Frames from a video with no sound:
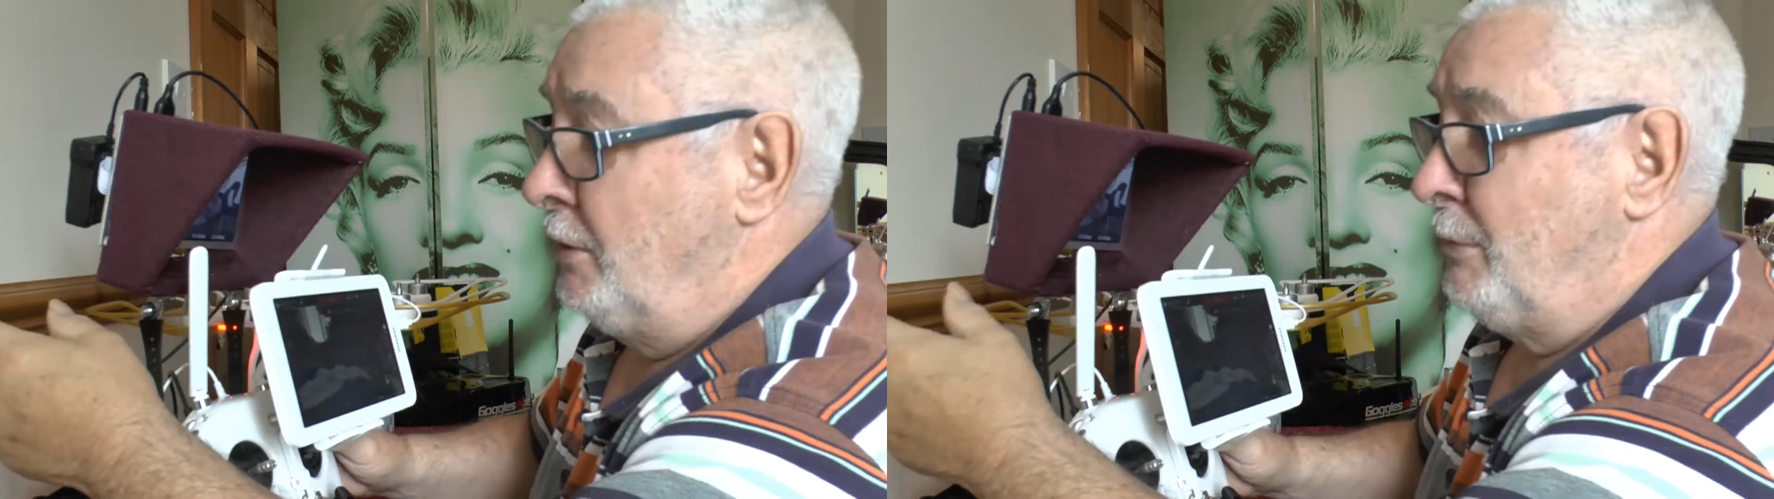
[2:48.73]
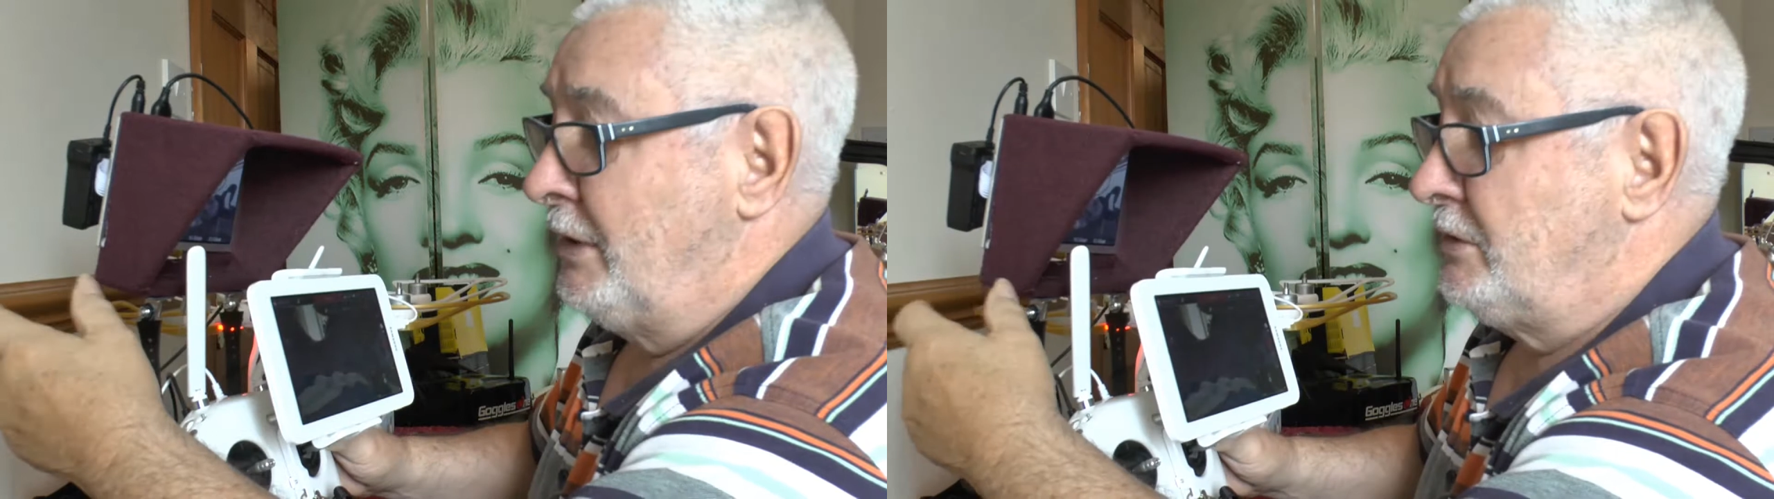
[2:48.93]

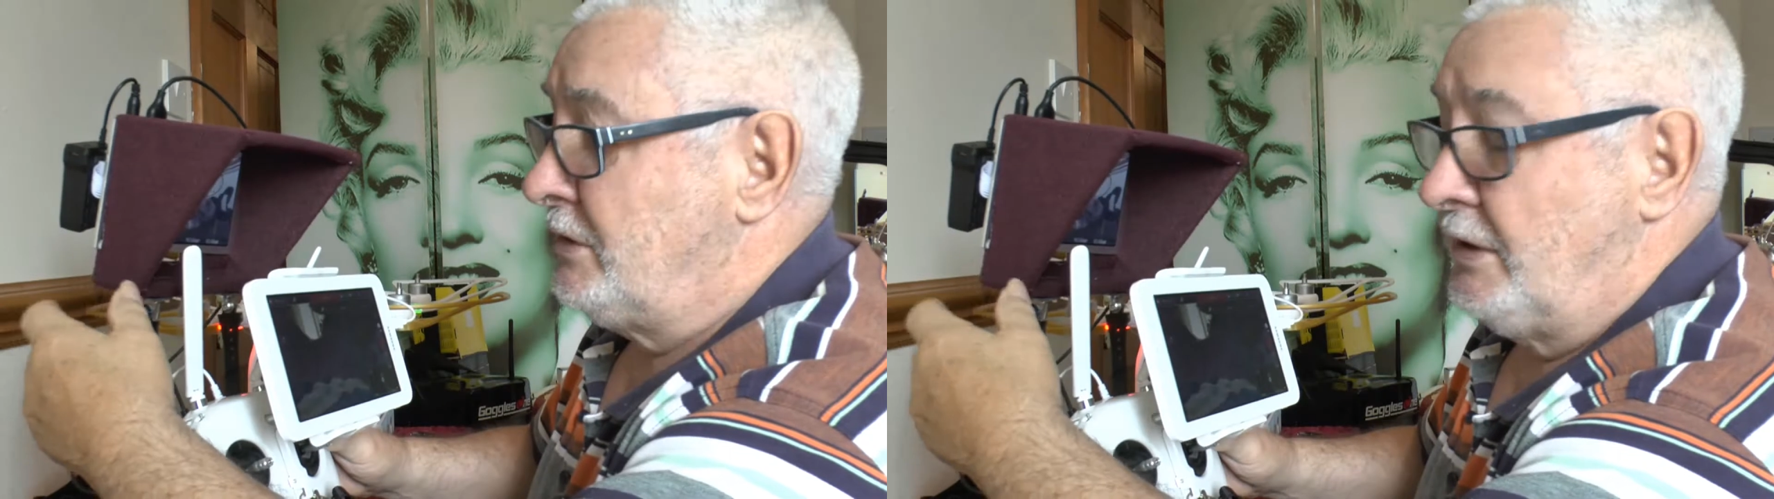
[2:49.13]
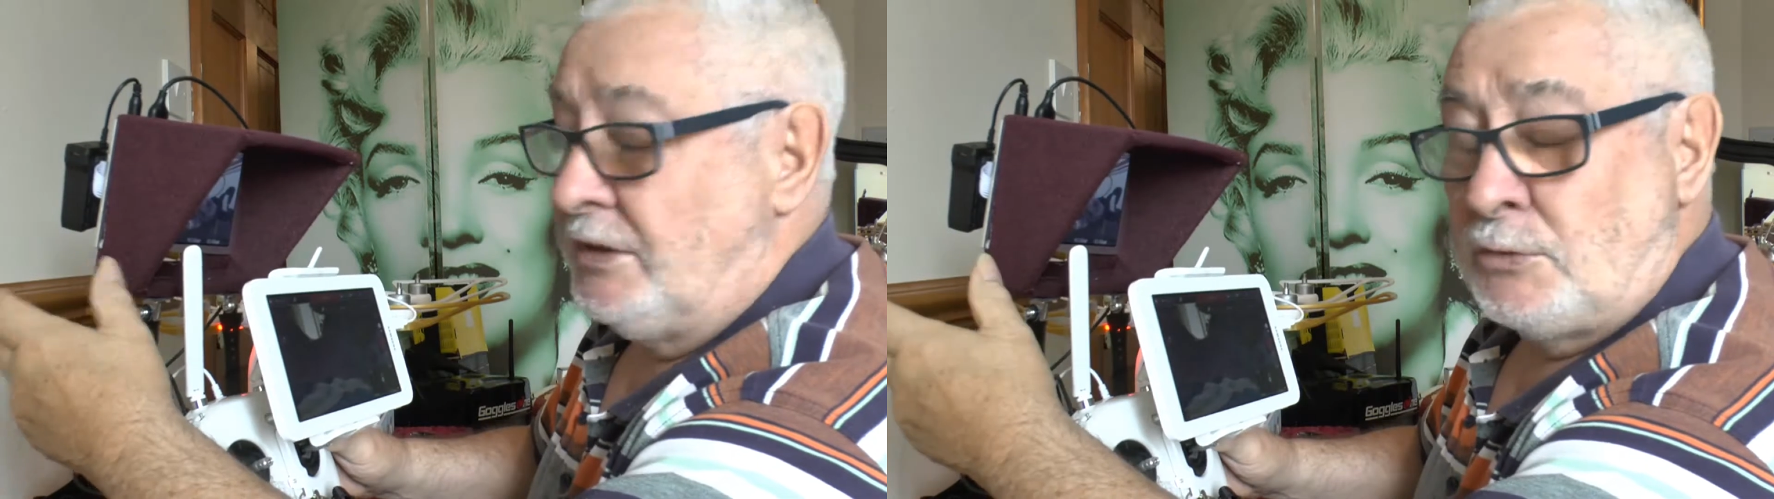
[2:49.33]
But
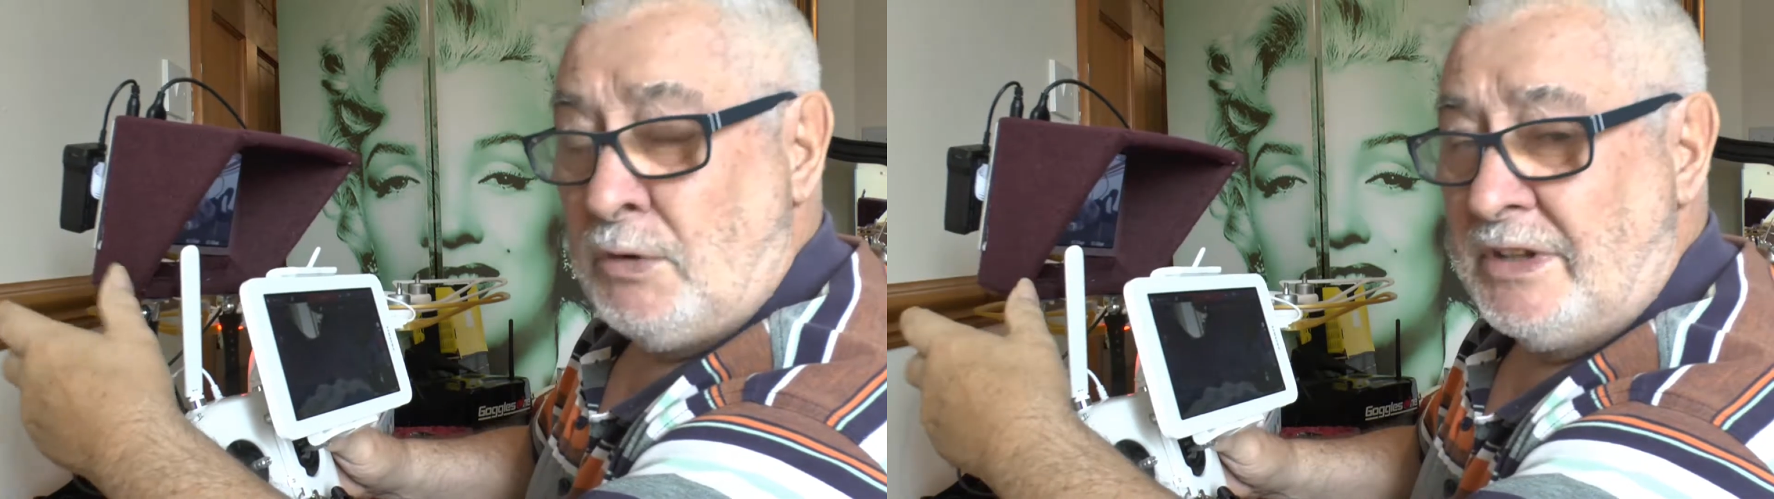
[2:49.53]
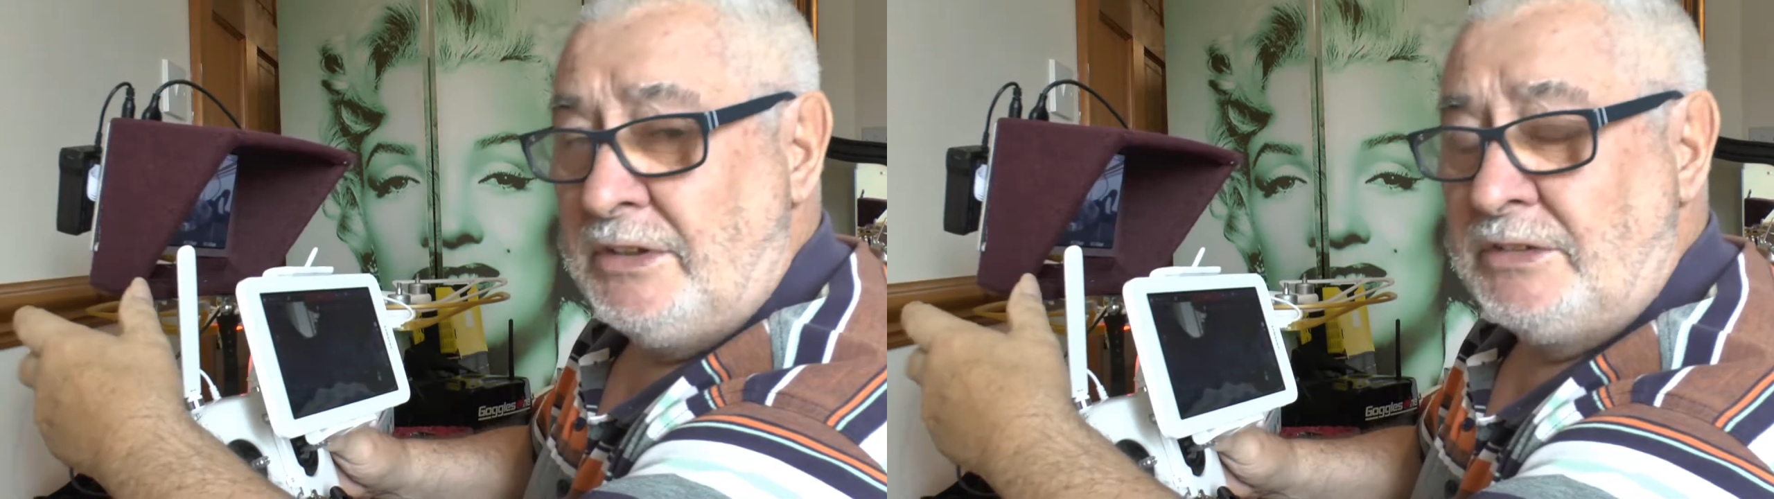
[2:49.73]
it's
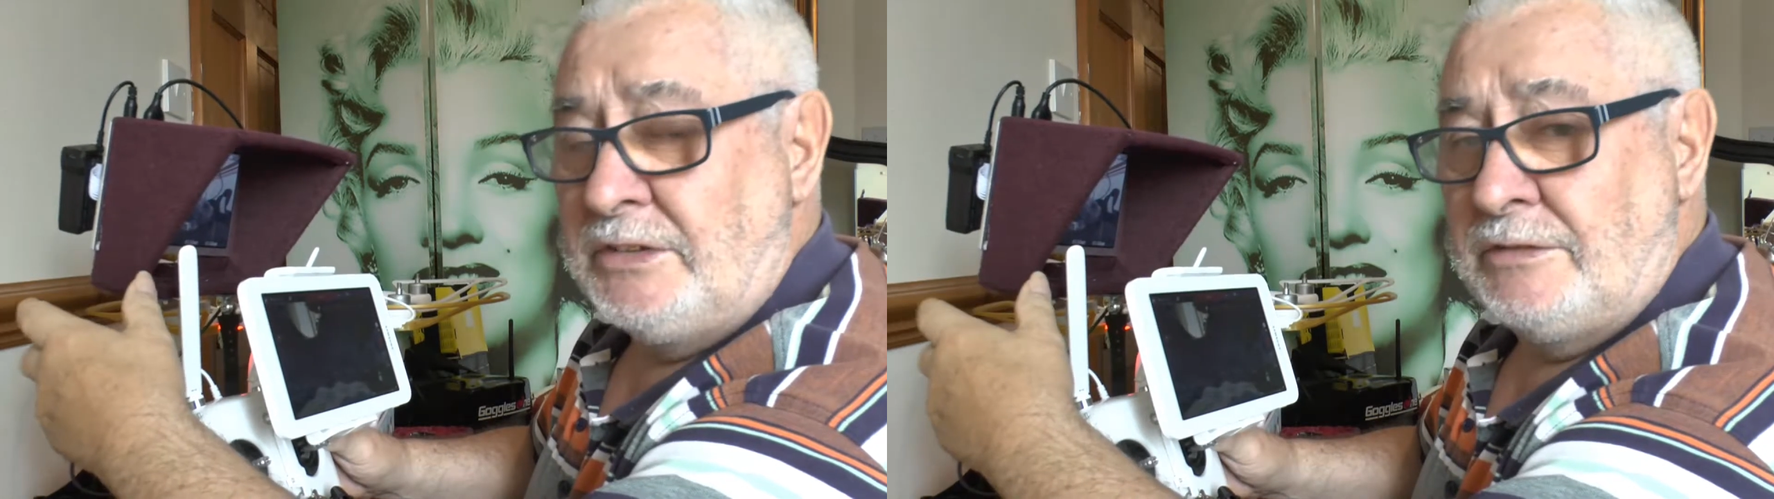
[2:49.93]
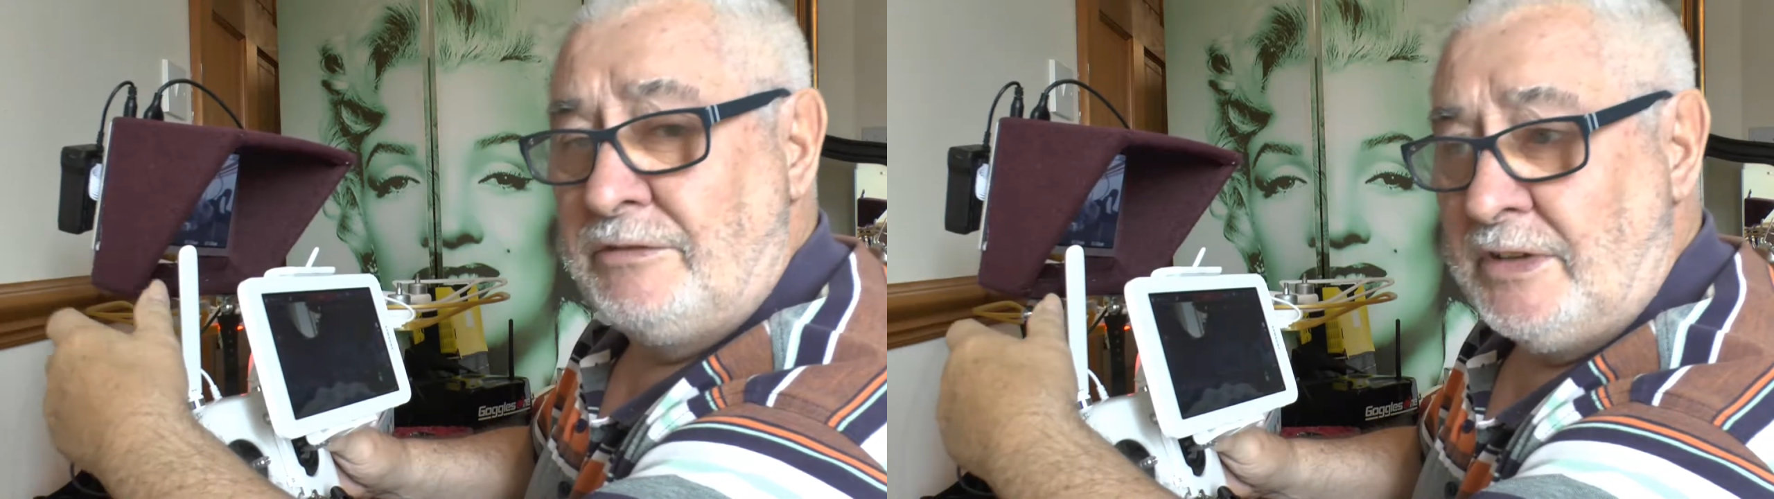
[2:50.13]
quite easy
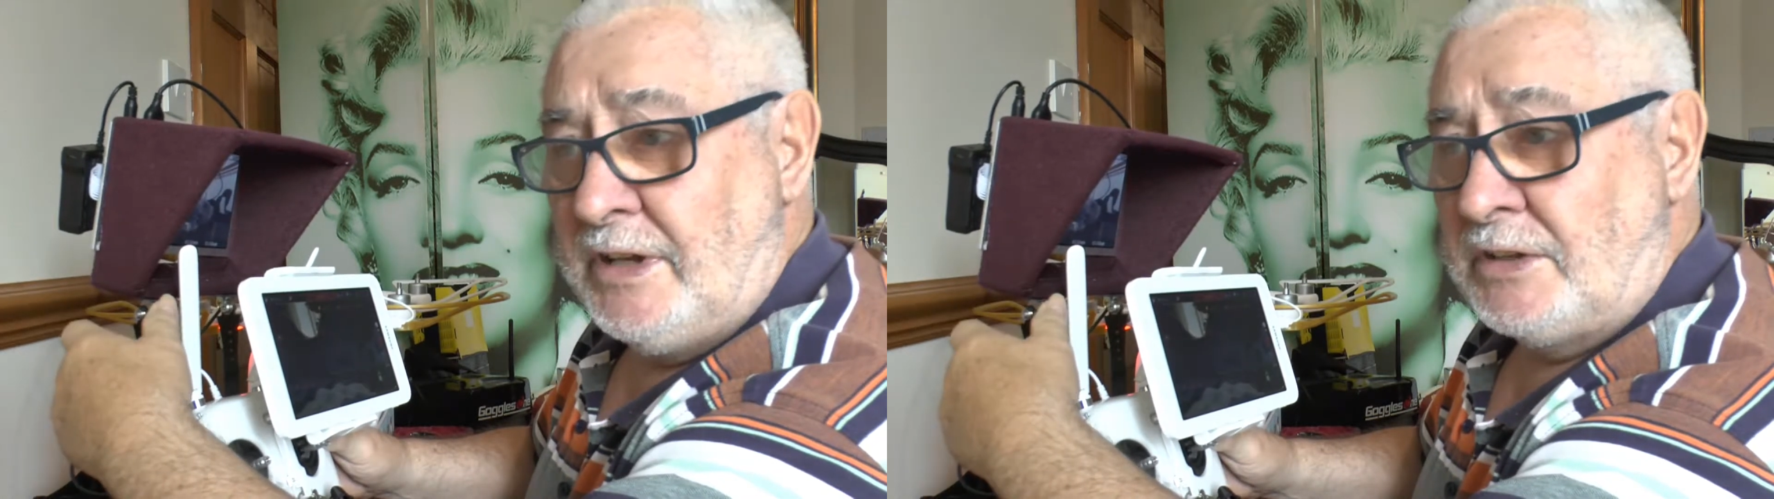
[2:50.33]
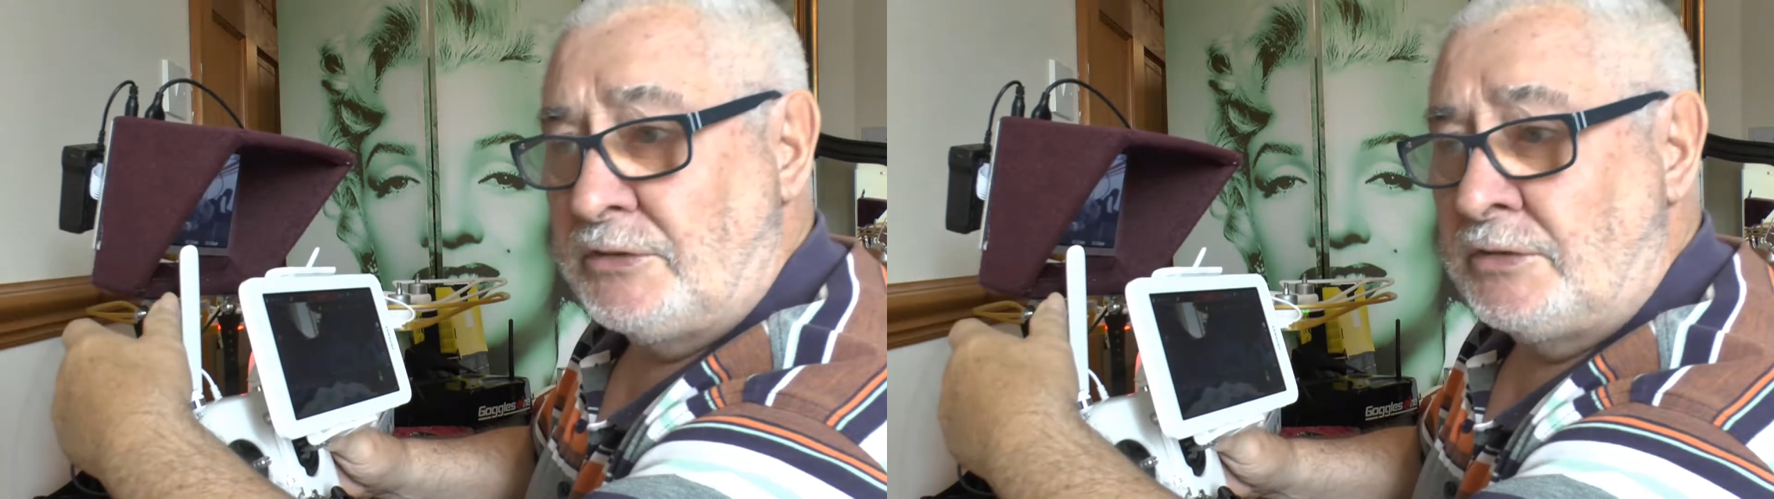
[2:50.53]
to
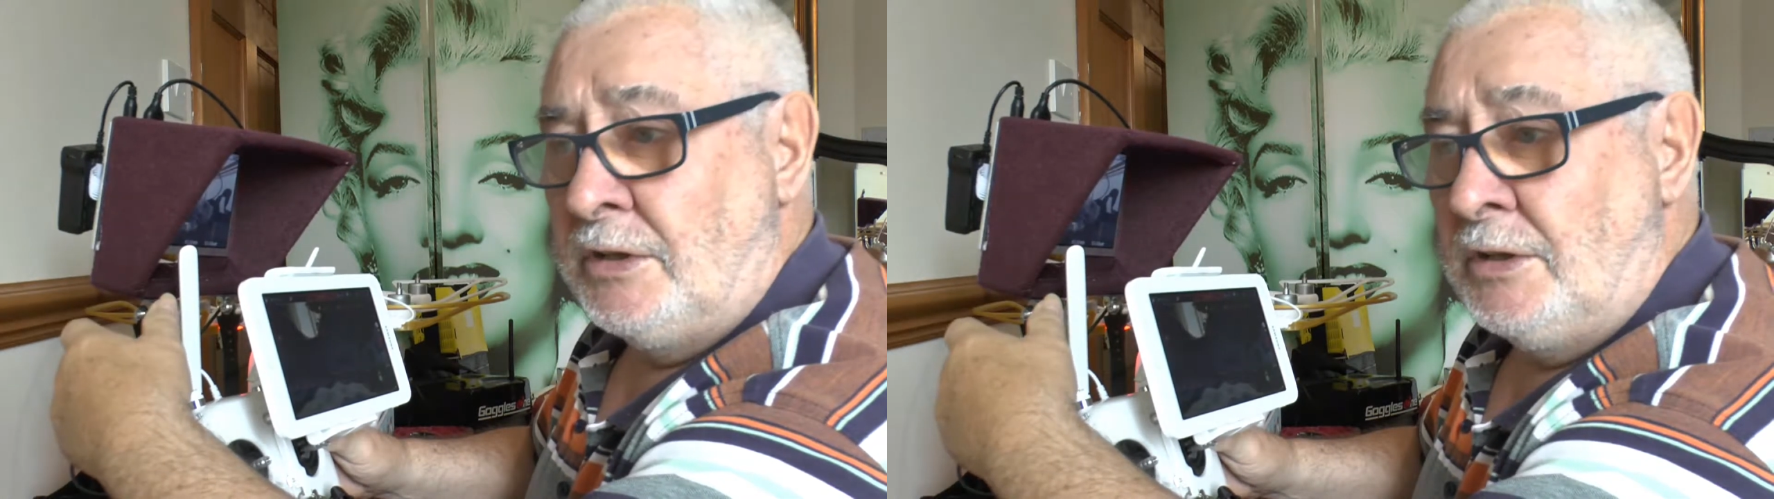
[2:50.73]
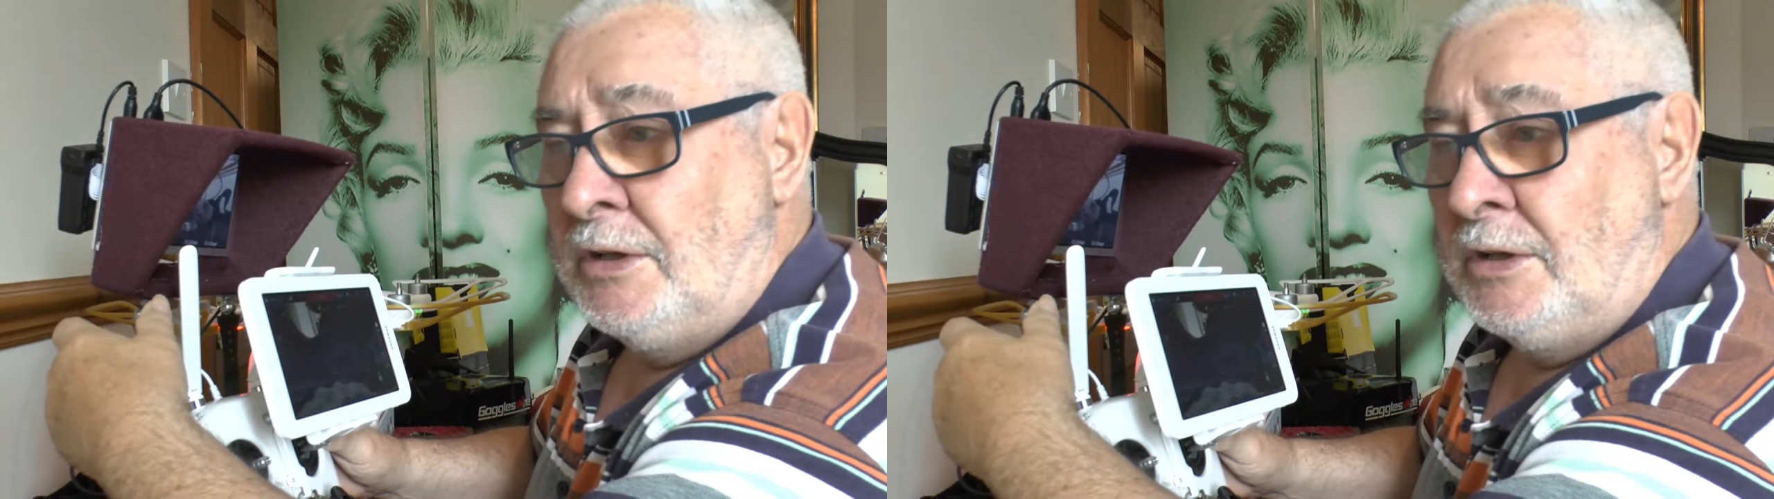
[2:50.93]
fix,